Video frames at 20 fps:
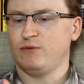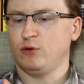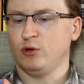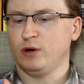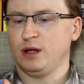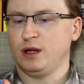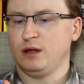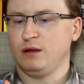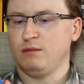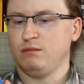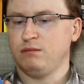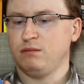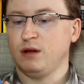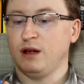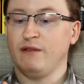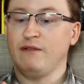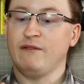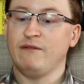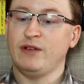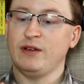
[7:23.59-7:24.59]

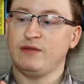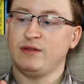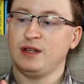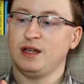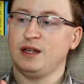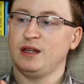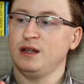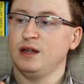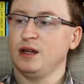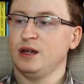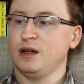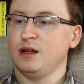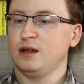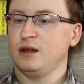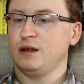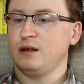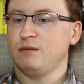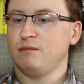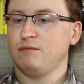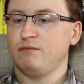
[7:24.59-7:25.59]
like
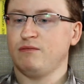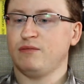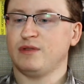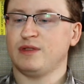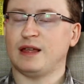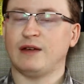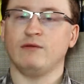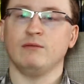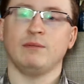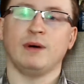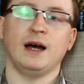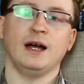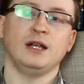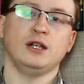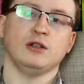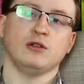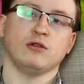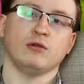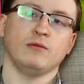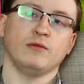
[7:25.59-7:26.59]
57
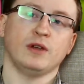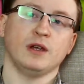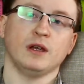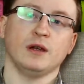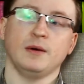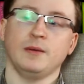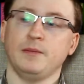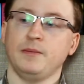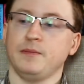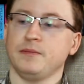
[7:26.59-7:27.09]
pages or something.